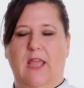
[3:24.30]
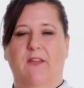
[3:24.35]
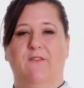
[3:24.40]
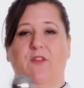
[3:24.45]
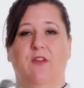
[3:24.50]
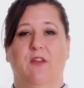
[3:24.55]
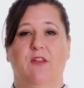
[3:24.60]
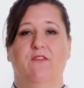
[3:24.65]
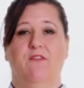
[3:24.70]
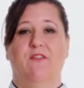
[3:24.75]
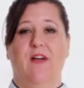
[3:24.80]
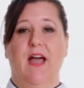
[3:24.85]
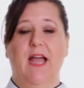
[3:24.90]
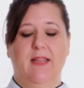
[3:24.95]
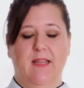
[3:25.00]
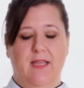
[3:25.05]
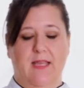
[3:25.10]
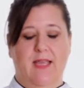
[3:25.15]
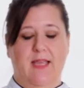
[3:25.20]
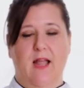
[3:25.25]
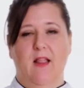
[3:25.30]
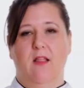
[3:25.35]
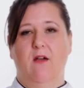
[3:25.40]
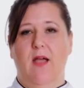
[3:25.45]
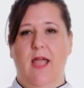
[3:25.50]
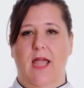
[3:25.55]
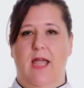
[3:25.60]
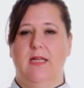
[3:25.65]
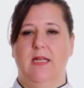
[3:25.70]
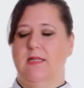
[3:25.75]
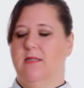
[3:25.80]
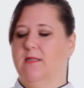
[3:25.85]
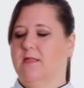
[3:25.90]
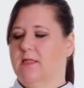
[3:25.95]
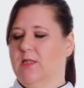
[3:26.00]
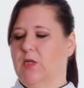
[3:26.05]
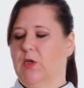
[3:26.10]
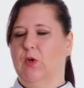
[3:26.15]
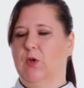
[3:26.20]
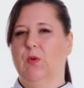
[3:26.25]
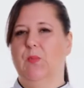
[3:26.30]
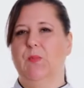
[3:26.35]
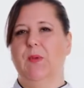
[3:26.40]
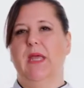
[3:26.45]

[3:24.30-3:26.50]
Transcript: If you can find the yellow-handed scoop,